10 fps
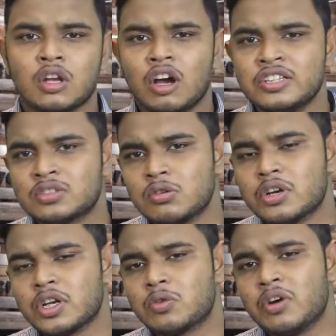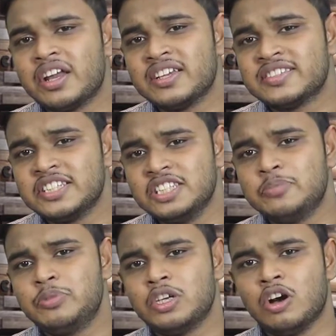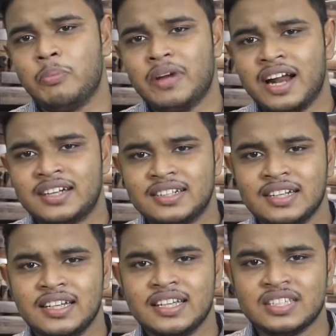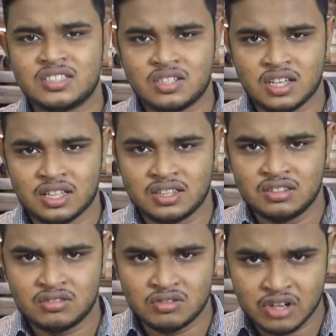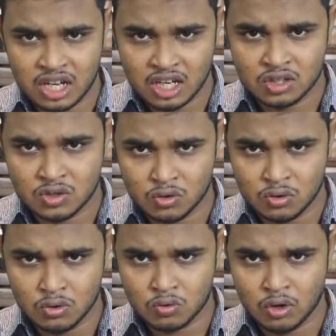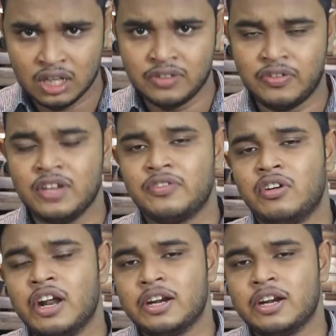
law schools require a CGP of at least 3 to qualify for